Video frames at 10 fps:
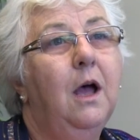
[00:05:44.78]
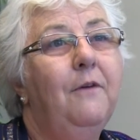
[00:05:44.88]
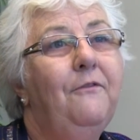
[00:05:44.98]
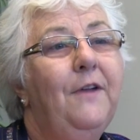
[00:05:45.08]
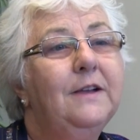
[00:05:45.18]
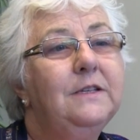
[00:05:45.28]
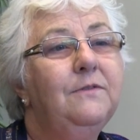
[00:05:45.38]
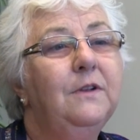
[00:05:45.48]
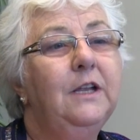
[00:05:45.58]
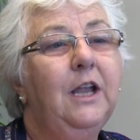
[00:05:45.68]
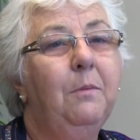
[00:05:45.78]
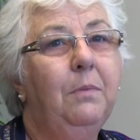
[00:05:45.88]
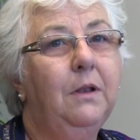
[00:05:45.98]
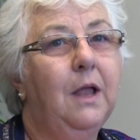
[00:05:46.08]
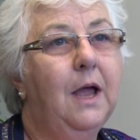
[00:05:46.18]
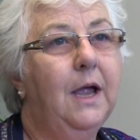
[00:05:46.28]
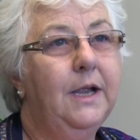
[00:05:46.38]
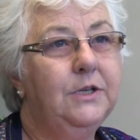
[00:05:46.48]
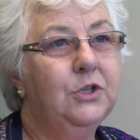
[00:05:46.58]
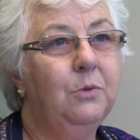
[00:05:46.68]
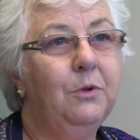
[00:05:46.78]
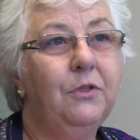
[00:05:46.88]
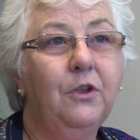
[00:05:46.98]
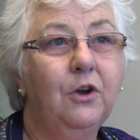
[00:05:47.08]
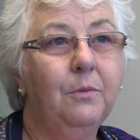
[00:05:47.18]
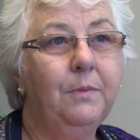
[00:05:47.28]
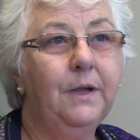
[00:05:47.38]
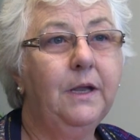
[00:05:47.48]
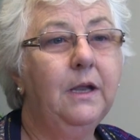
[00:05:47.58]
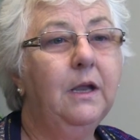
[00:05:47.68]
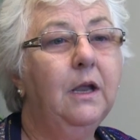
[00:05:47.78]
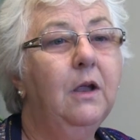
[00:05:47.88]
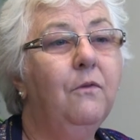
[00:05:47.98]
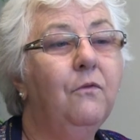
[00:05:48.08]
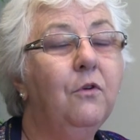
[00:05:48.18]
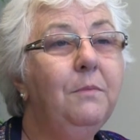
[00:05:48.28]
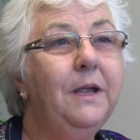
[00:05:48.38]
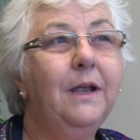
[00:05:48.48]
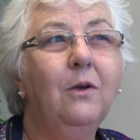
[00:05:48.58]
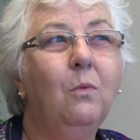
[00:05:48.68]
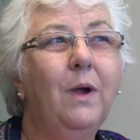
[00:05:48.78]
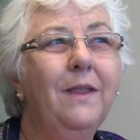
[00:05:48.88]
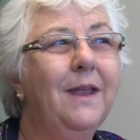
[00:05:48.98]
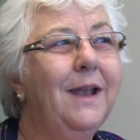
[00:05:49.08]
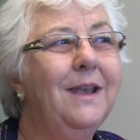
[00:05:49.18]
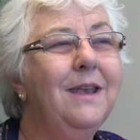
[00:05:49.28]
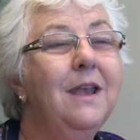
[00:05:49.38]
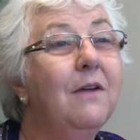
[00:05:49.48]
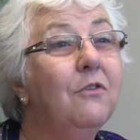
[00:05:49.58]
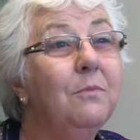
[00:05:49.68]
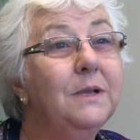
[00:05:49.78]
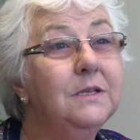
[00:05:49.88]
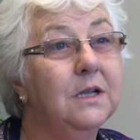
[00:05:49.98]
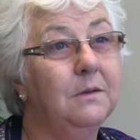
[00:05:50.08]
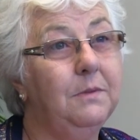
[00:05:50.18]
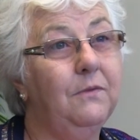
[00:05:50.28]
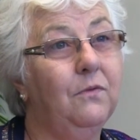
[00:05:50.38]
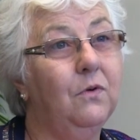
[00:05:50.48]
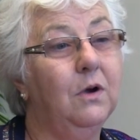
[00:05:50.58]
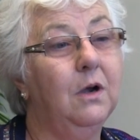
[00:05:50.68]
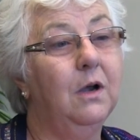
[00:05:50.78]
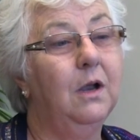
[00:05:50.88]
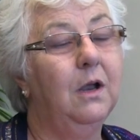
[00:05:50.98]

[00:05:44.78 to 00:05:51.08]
effectively applied TomoTherapy for me in a way that had never been done before.